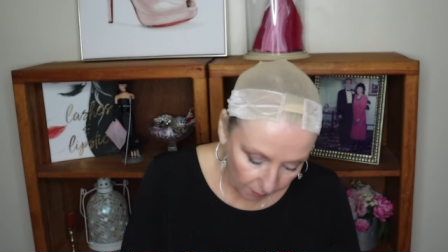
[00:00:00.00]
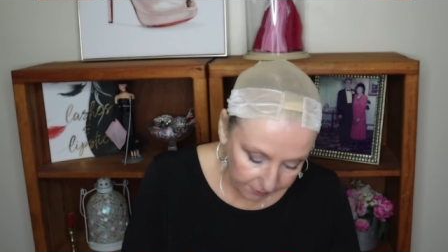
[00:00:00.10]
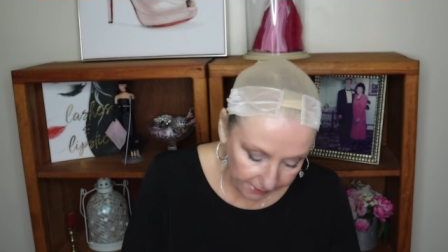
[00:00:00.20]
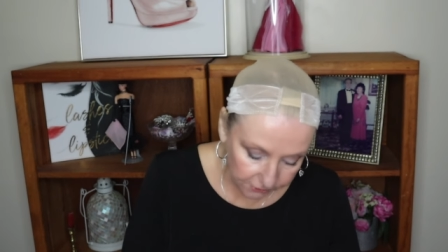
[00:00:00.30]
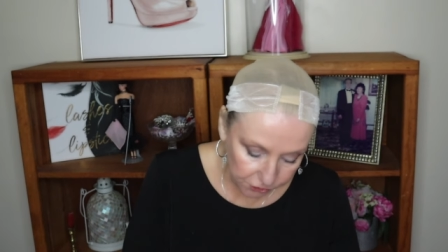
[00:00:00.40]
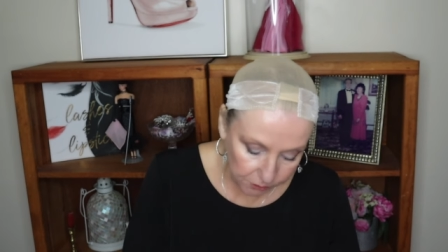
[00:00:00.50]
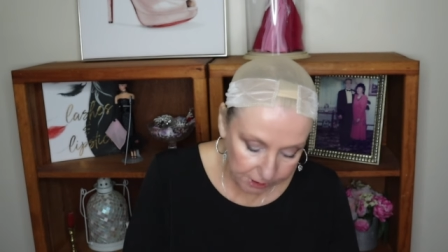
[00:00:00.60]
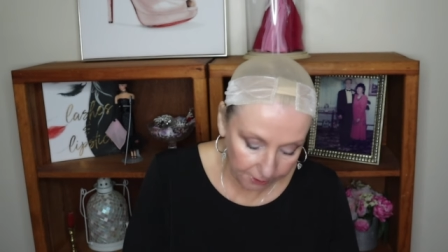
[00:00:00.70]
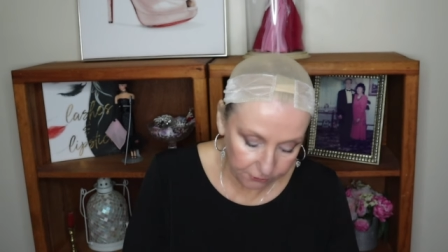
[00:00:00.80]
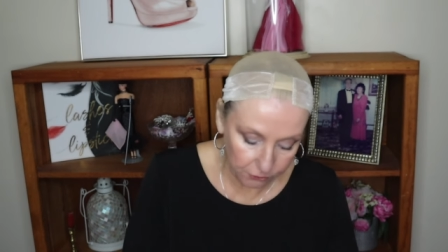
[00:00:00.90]
They do
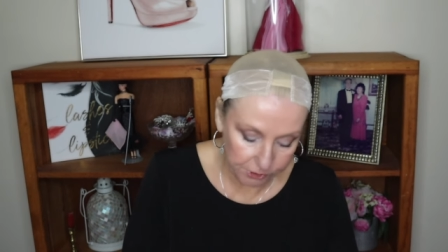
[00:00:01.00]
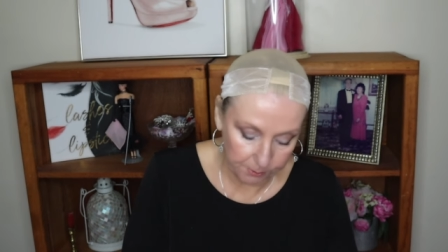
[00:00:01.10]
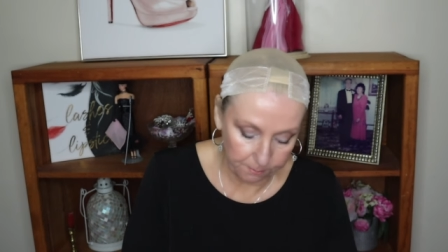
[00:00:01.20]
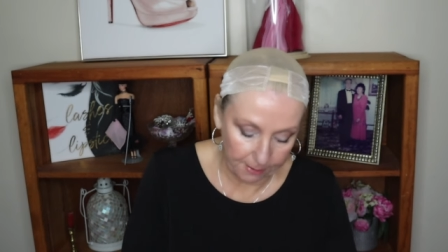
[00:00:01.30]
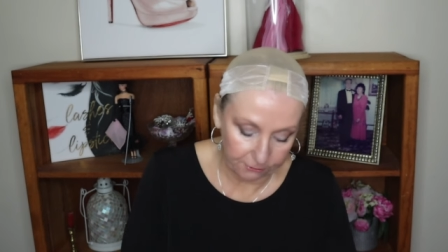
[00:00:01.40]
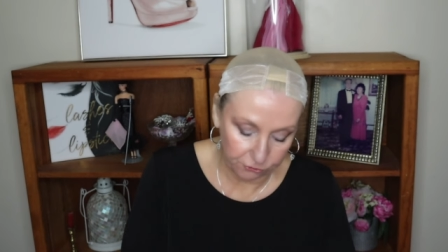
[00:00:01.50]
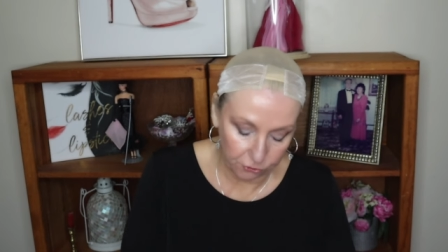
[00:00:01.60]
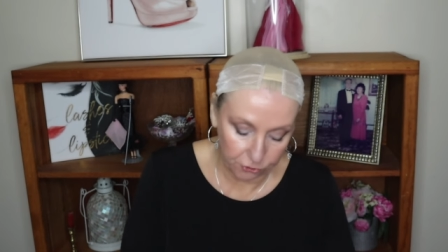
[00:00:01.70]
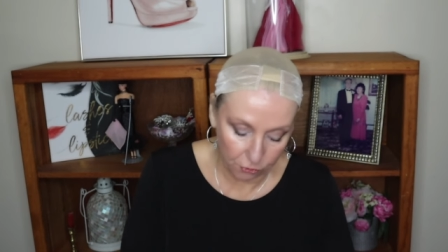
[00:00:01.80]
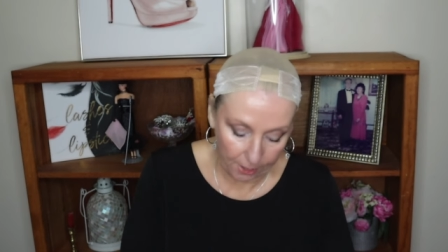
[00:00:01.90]
tell you to measure
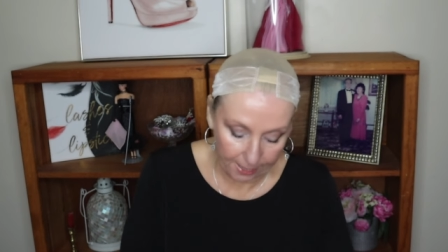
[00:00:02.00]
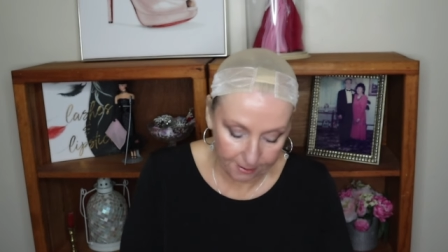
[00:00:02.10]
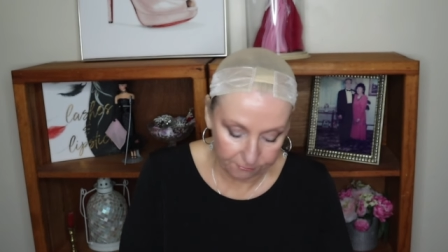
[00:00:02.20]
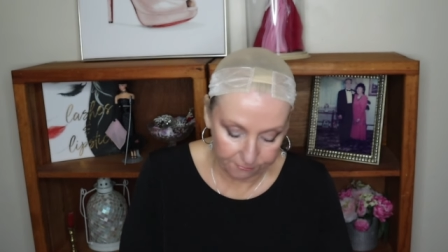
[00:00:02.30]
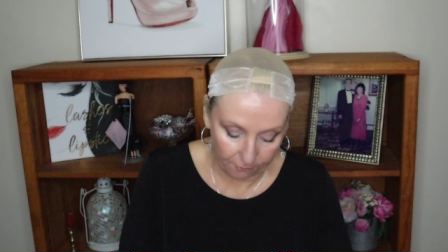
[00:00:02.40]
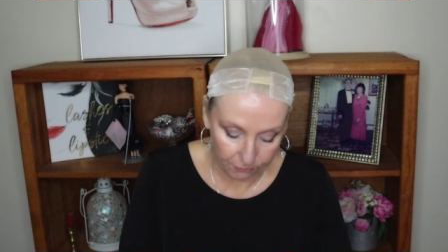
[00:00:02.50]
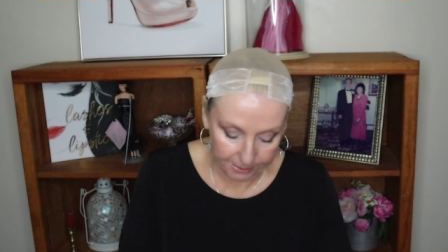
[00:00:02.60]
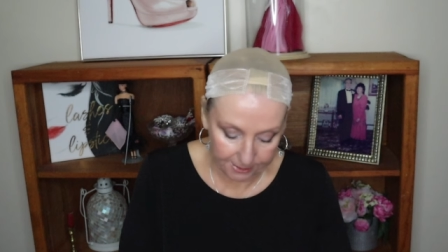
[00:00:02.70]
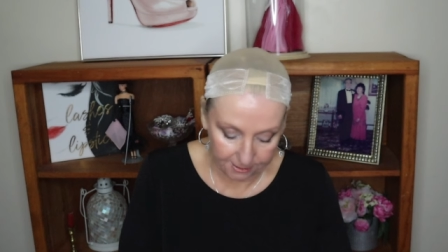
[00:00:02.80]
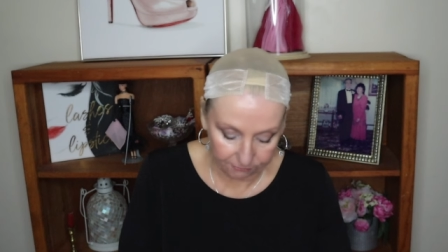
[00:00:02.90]
your head very
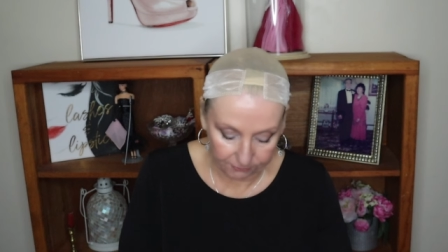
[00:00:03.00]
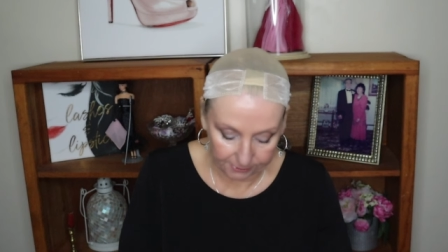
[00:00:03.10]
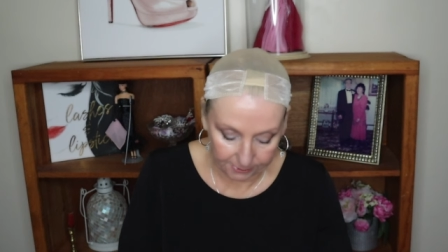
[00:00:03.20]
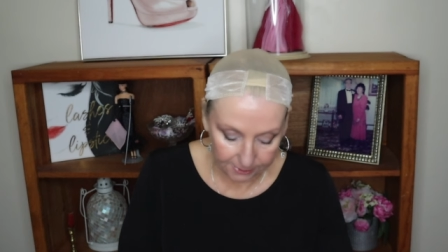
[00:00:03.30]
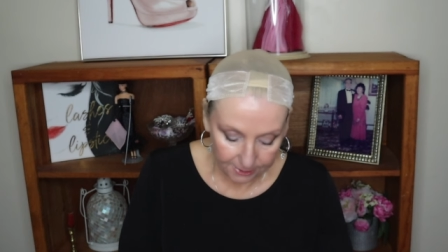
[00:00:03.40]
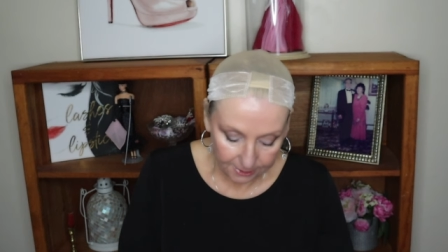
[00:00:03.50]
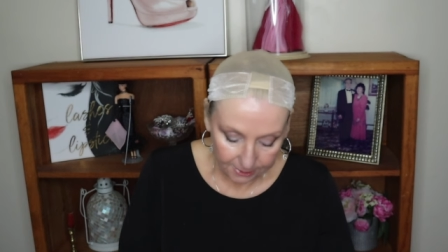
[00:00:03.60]
carefully